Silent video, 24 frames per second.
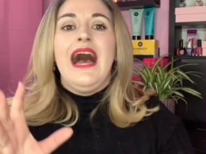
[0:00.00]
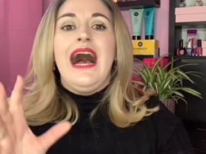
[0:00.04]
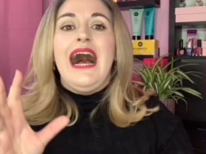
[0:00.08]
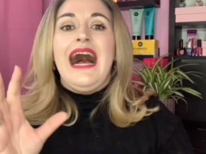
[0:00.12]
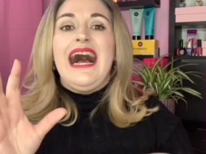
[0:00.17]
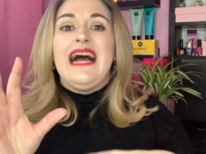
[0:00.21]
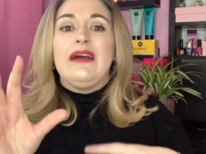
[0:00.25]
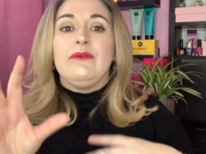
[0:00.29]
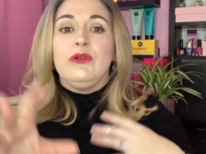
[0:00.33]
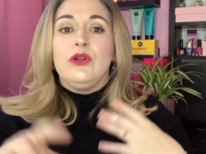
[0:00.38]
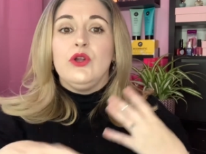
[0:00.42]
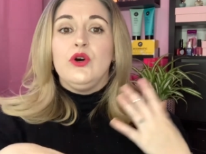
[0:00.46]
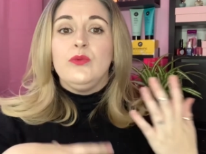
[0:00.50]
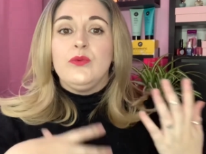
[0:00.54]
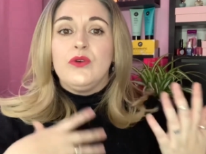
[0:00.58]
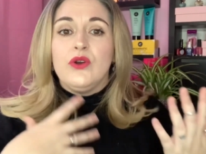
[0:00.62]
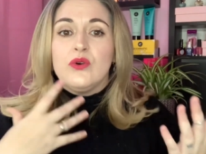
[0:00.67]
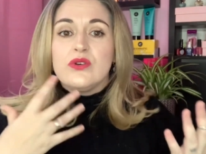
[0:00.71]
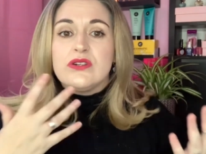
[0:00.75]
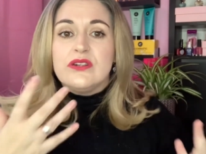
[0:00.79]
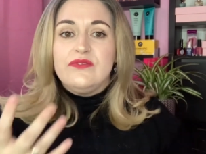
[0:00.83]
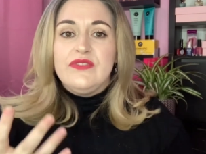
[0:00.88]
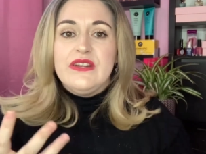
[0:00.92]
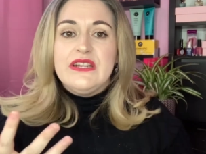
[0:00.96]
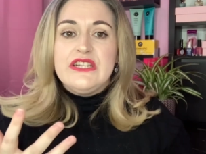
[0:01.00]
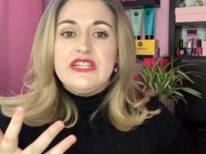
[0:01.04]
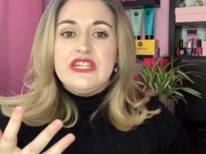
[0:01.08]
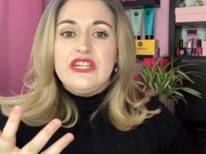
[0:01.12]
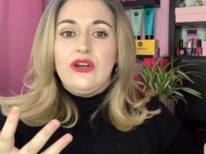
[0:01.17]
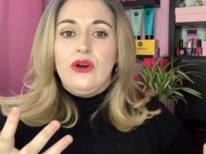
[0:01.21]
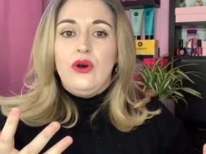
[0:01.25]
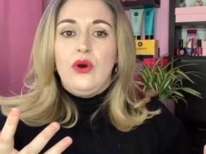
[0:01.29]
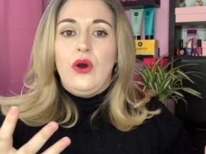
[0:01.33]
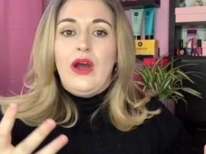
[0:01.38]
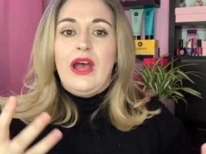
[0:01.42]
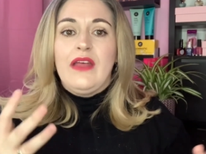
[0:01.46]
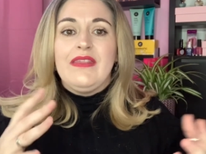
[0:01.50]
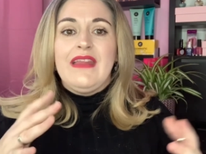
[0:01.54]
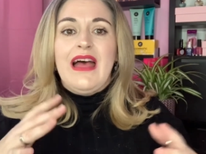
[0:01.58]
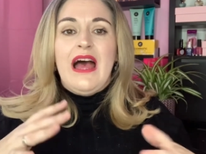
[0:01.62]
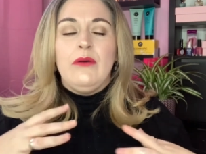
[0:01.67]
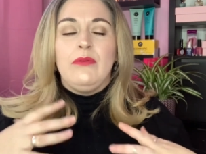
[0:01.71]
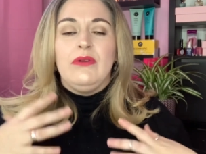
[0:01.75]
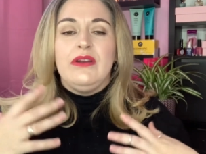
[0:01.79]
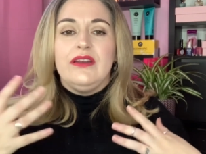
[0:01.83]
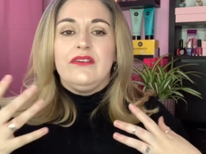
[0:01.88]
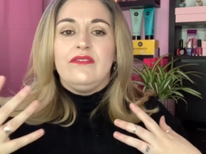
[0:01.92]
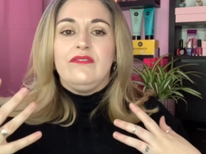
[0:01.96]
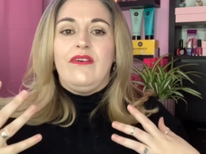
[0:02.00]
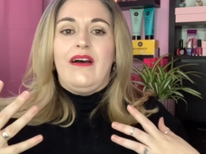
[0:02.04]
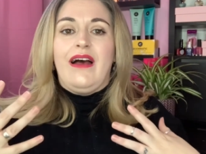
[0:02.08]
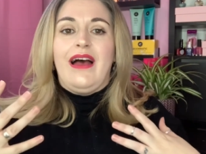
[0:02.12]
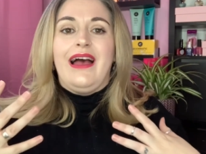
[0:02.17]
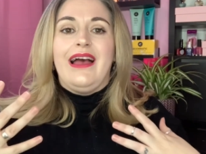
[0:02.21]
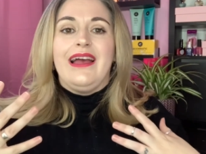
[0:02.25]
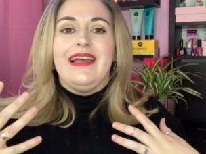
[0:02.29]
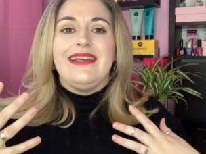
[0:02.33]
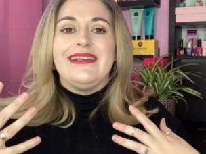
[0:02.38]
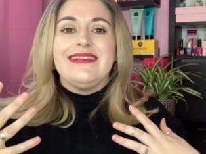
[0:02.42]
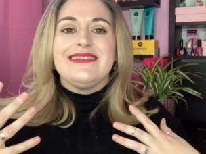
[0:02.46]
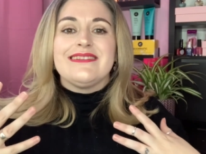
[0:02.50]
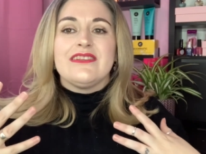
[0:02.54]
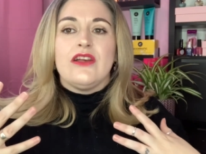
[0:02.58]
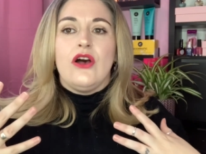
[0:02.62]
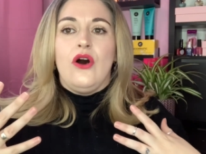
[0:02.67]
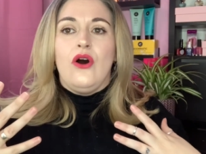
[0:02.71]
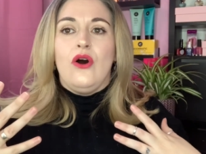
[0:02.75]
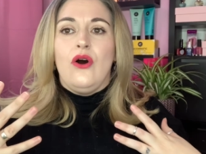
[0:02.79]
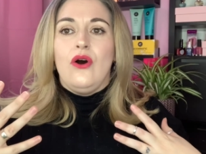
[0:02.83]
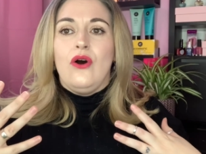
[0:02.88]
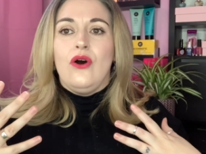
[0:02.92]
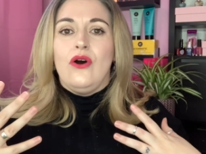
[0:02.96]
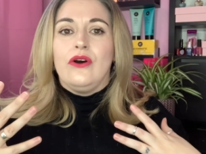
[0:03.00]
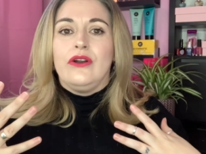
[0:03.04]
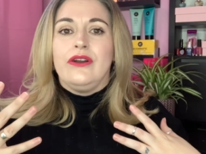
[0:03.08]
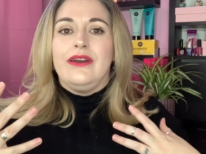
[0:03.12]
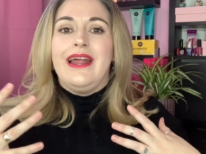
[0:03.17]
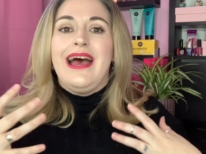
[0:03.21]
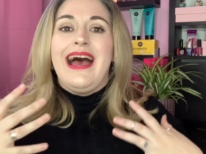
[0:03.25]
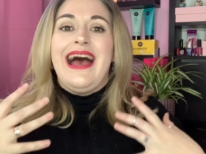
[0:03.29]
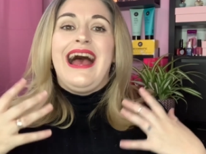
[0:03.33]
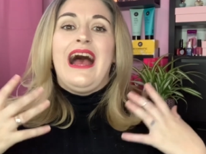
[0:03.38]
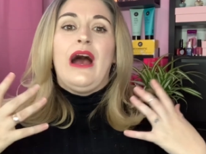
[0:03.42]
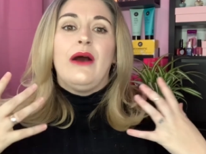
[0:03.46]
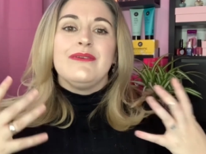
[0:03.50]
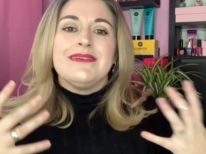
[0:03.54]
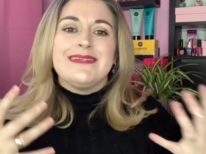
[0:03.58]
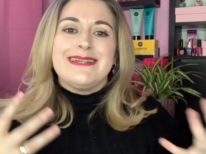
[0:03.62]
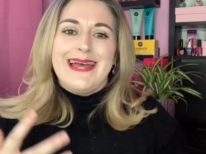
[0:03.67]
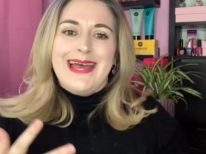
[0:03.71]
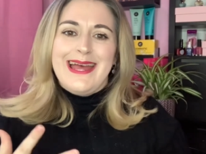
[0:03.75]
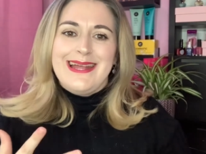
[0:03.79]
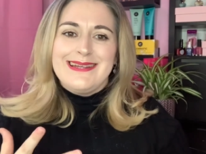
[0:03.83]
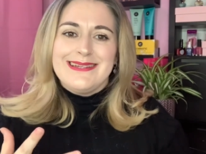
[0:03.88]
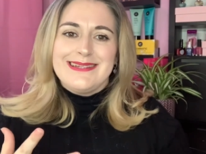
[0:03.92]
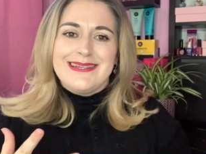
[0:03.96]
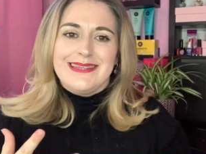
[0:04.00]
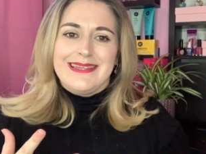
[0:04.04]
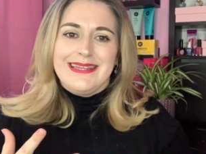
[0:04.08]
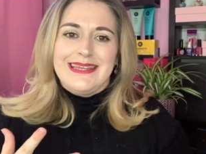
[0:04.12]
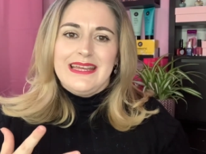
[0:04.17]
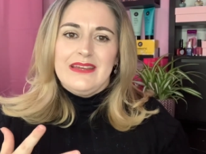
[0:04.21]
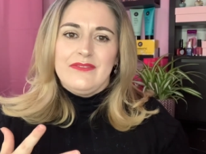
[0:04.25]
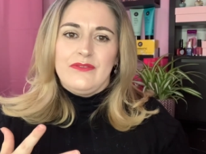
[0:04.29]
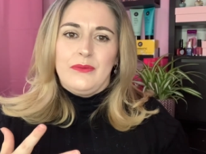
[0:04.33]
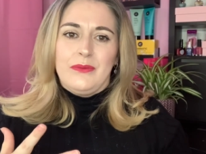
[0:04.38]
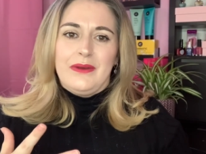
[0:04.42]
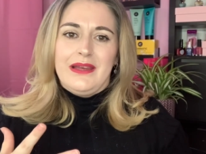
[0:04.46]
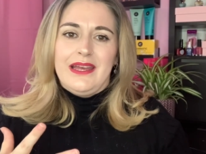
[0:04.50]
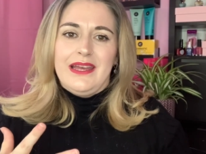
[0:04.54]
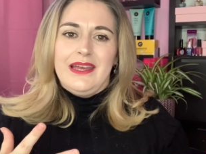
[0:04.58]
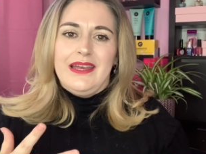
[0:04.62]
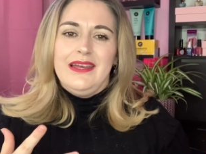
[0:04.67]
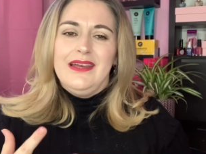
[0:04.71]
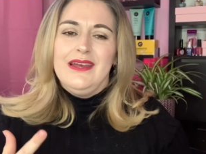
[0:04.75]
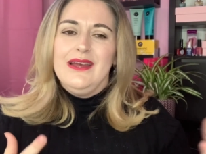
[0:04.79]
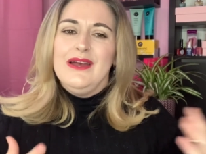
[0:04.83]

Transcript: I will upload a video and that will advise on how to enter the giveaway